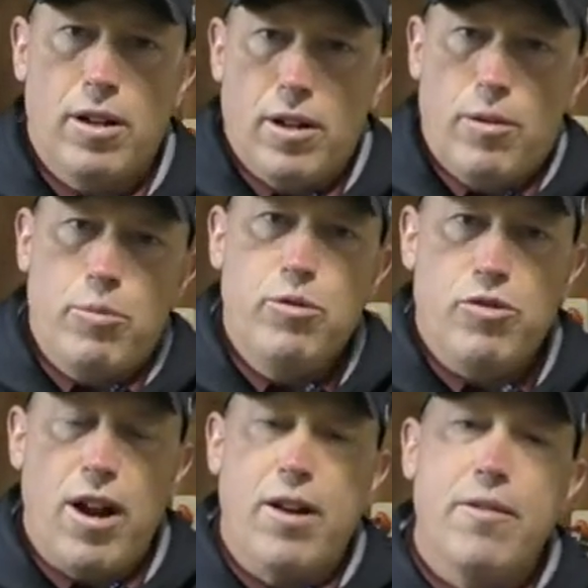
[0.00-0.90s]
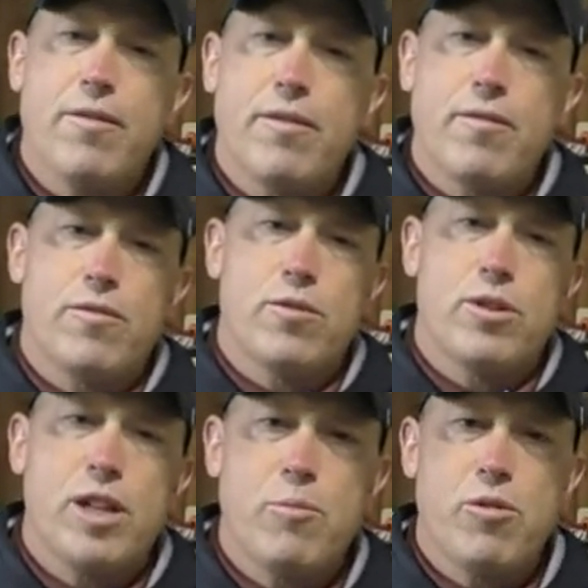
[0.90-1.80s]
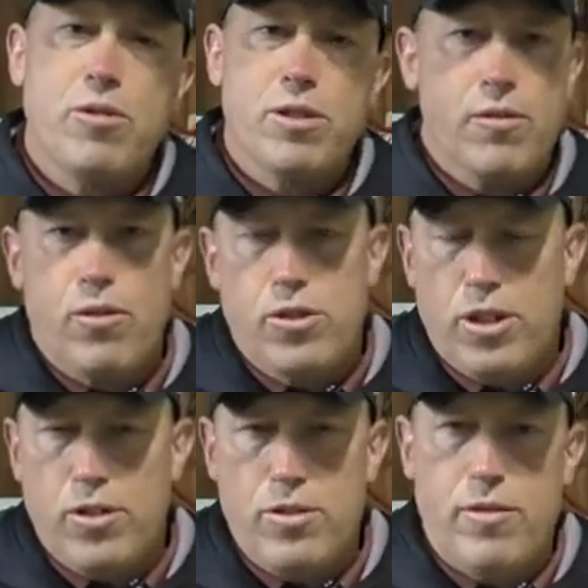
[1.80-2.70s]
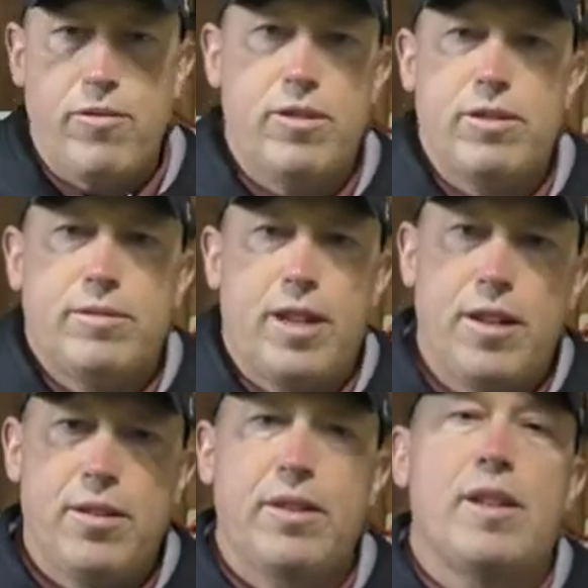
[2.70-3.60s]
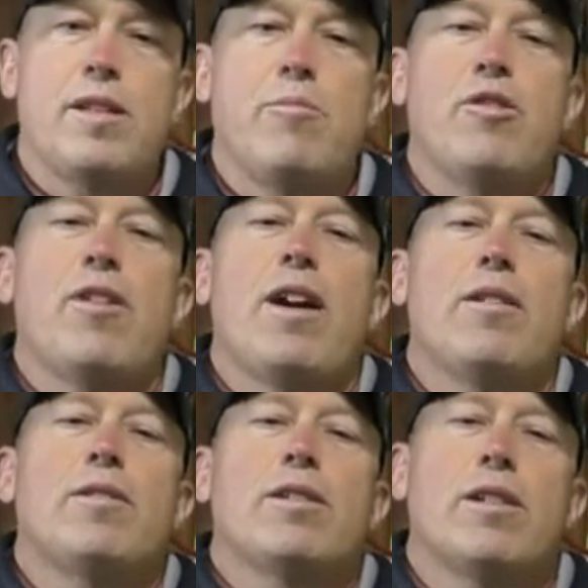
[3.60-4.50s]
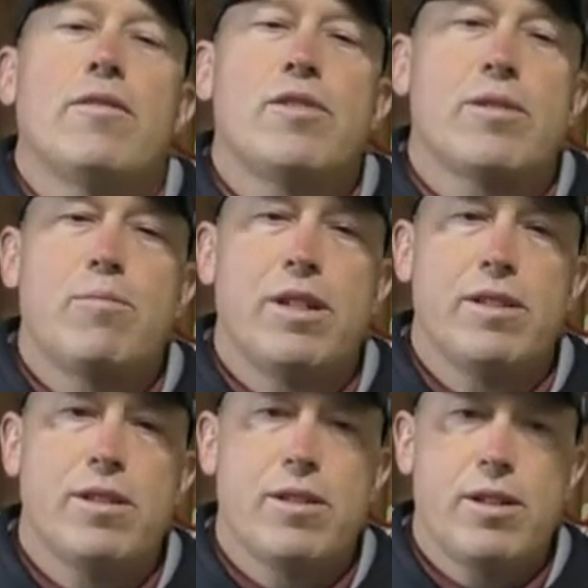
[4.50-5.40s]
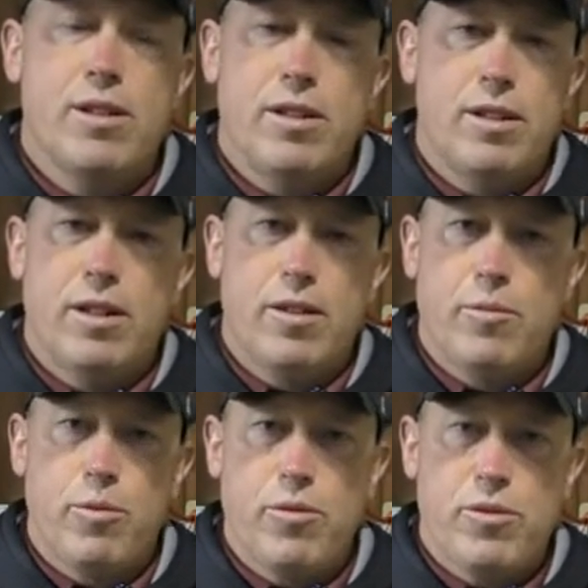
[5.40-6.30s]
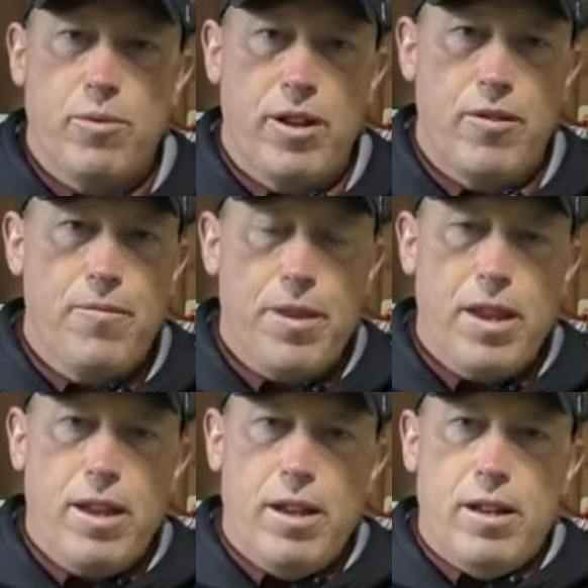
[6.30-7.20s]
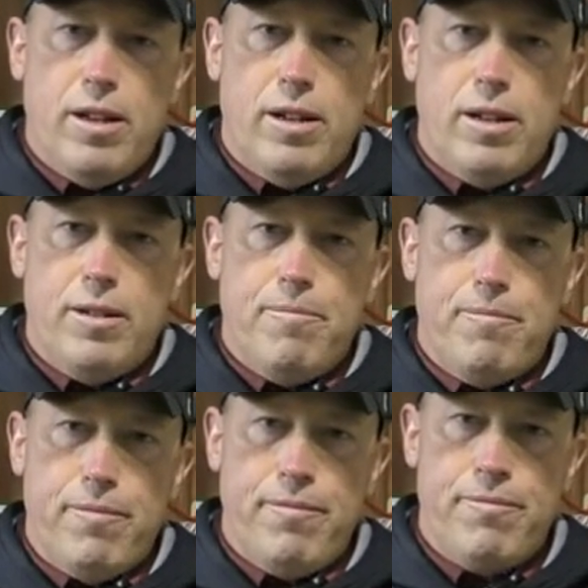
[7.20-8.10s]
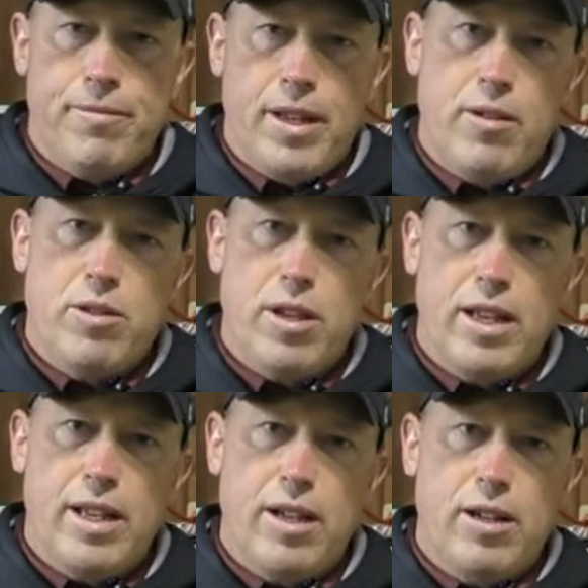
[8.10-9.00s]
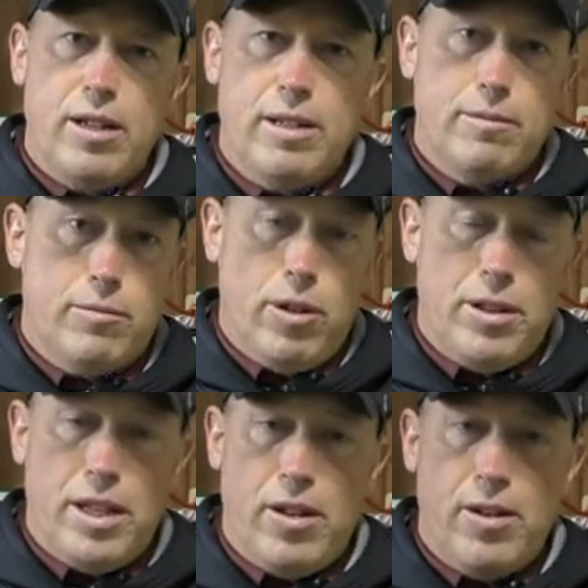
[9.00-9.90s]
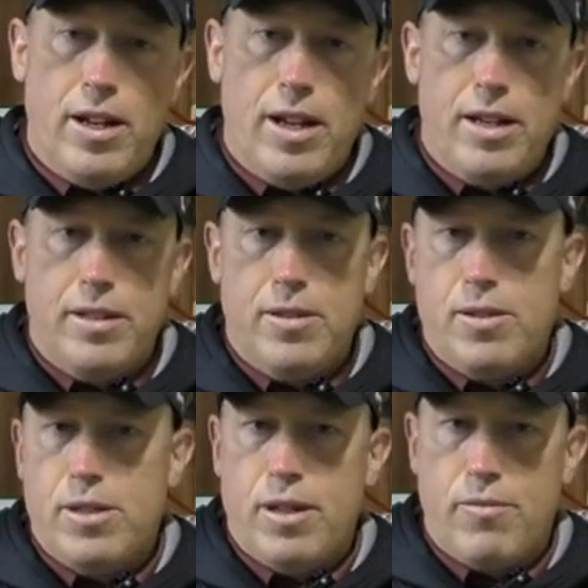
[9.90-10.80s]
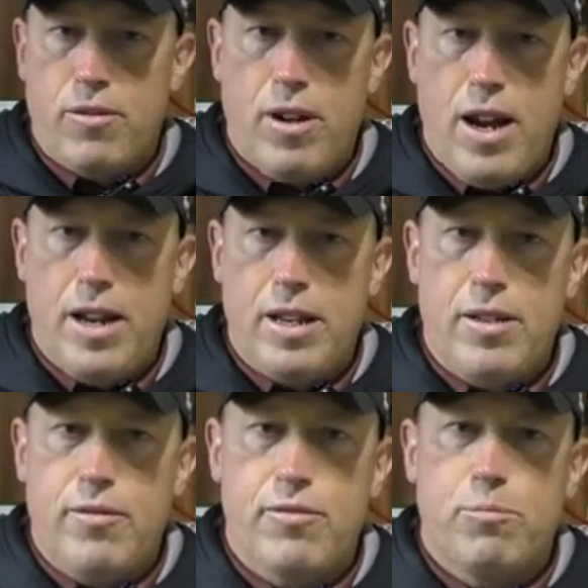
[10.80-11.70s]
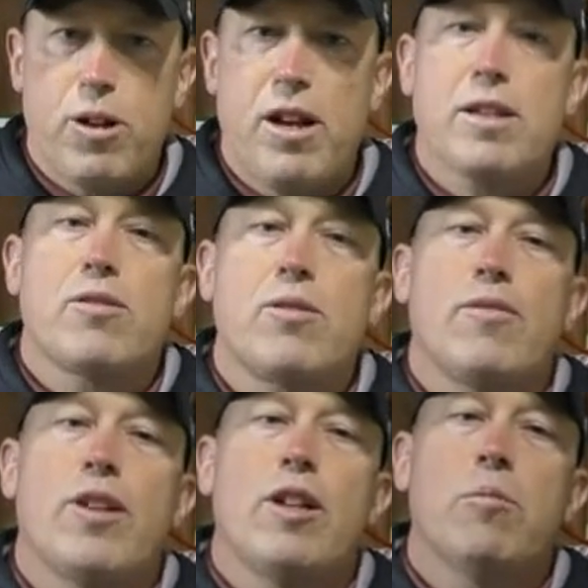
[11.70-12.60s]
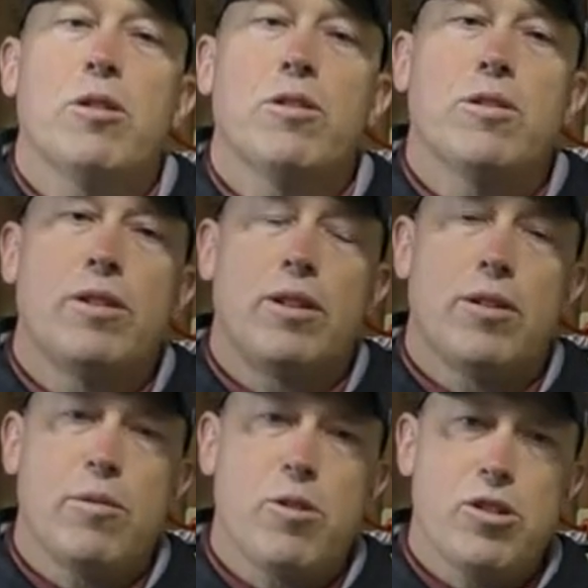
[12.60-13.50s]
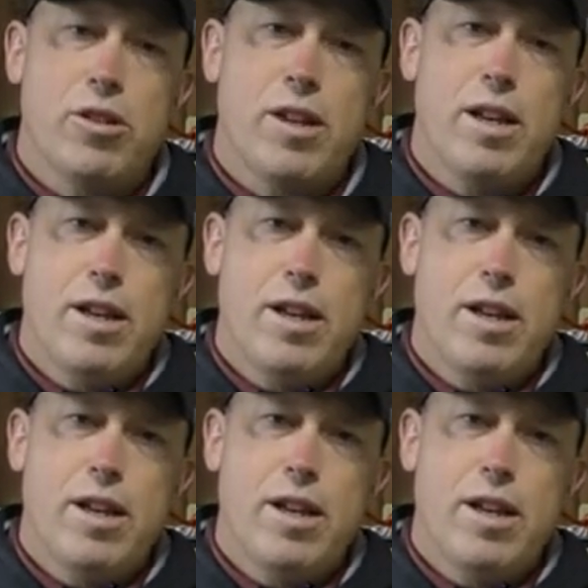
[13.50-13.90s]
a boot dryer for ski boots. Of course, you can use it for anything that needs to be dried, gloves, mittens, other boots, whatever. I was looking on the internet, and there's a variety of products that are available, commercially.